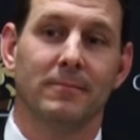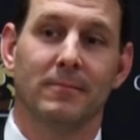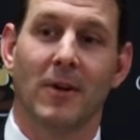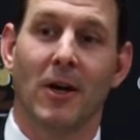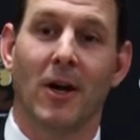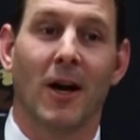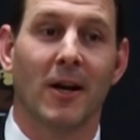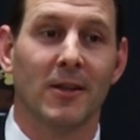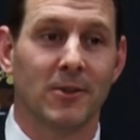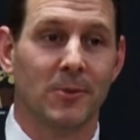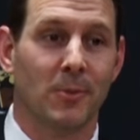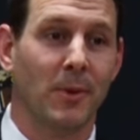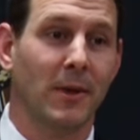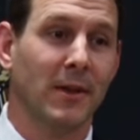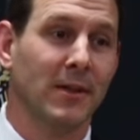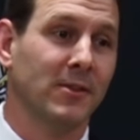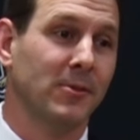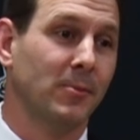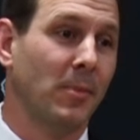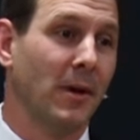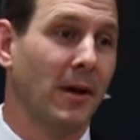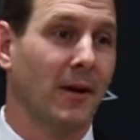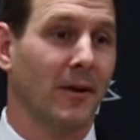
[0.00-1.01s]

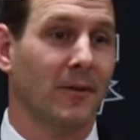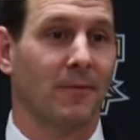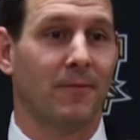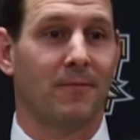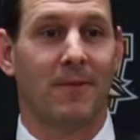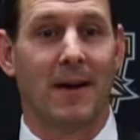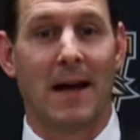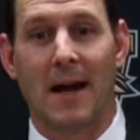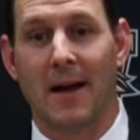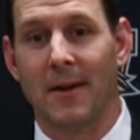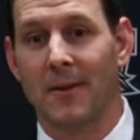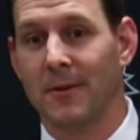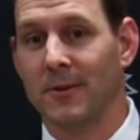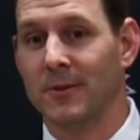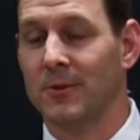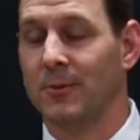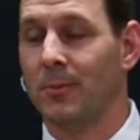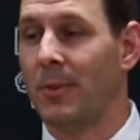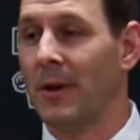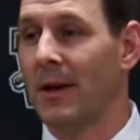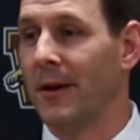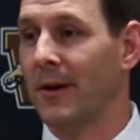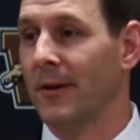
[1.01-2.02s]
husbands, better fathers,
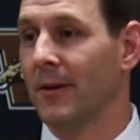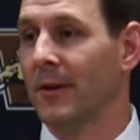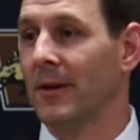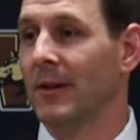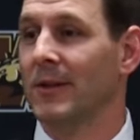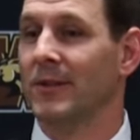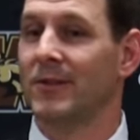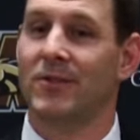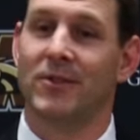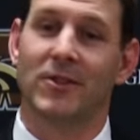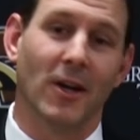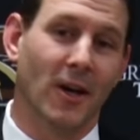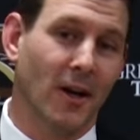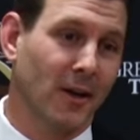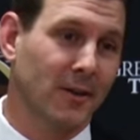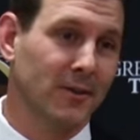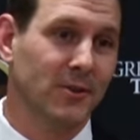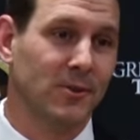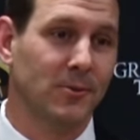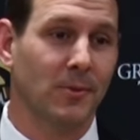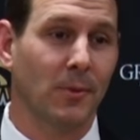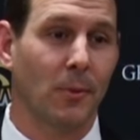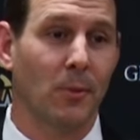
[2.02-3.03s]
better
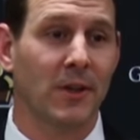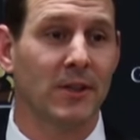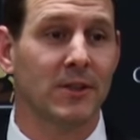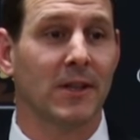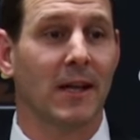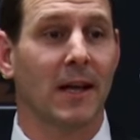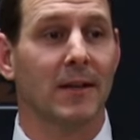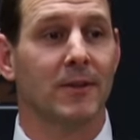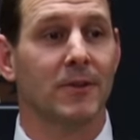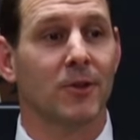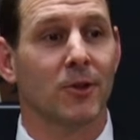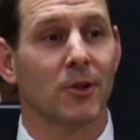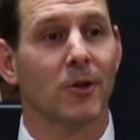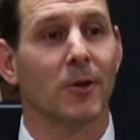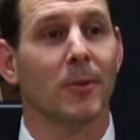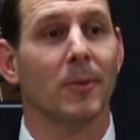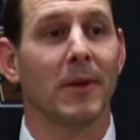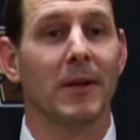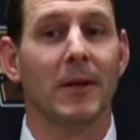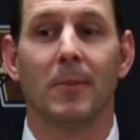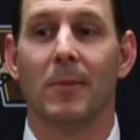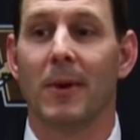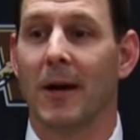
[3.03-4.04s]
sons. We just got to turn them
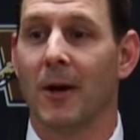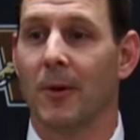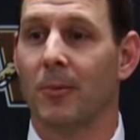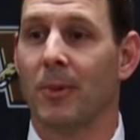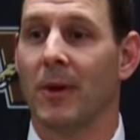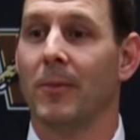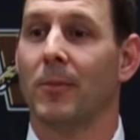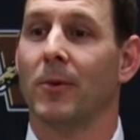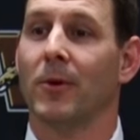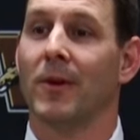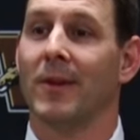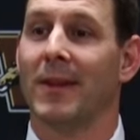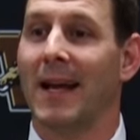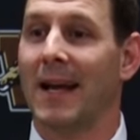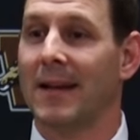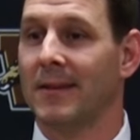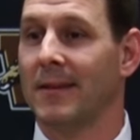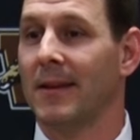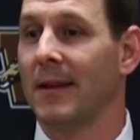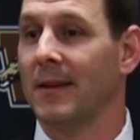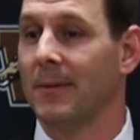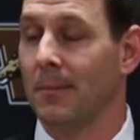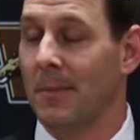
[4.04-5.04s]
into better people. And I
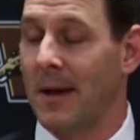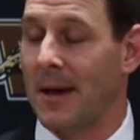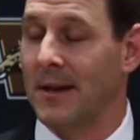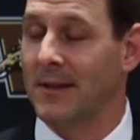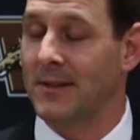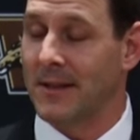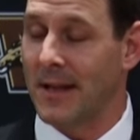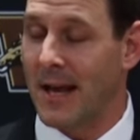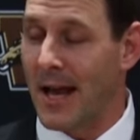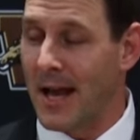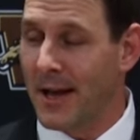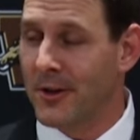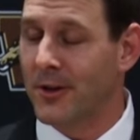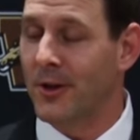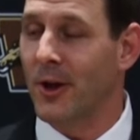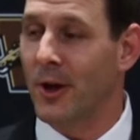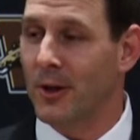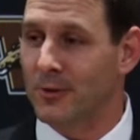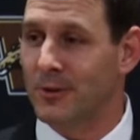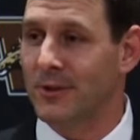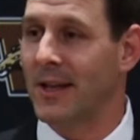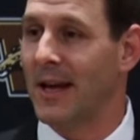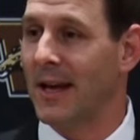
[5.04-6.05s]
think as a head
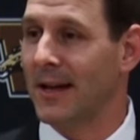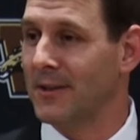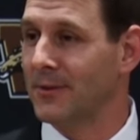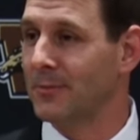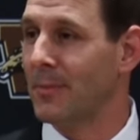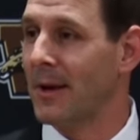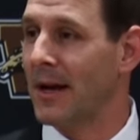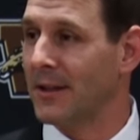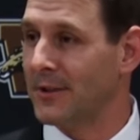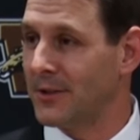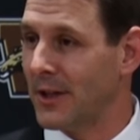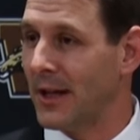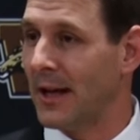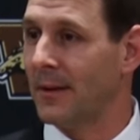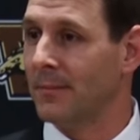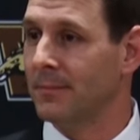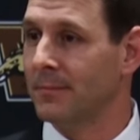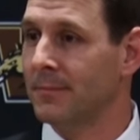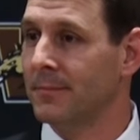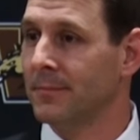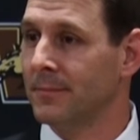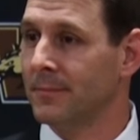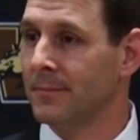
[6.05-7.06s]
coach, that is my job.
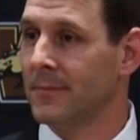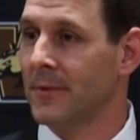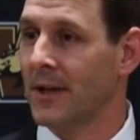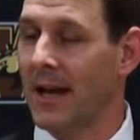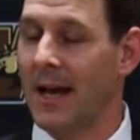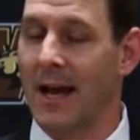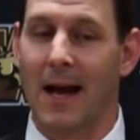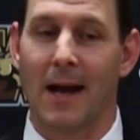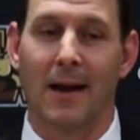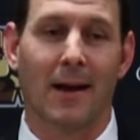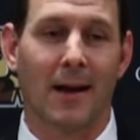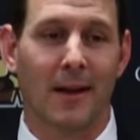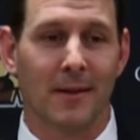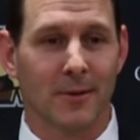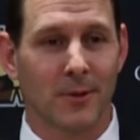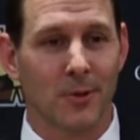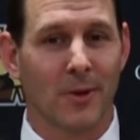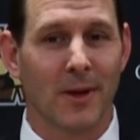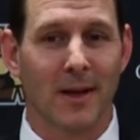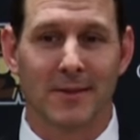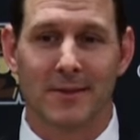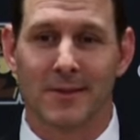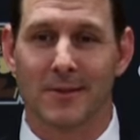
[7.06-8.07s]
Okay, I'll
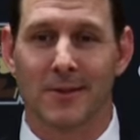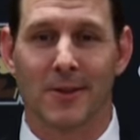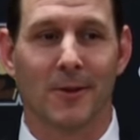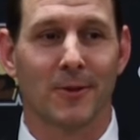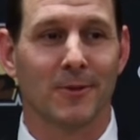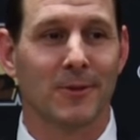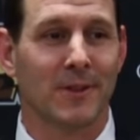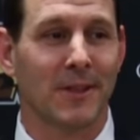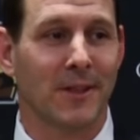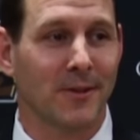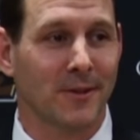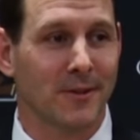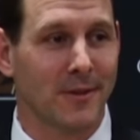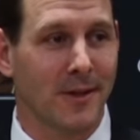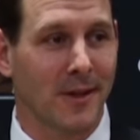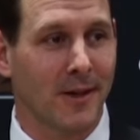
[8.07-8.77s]
do X's and O's here and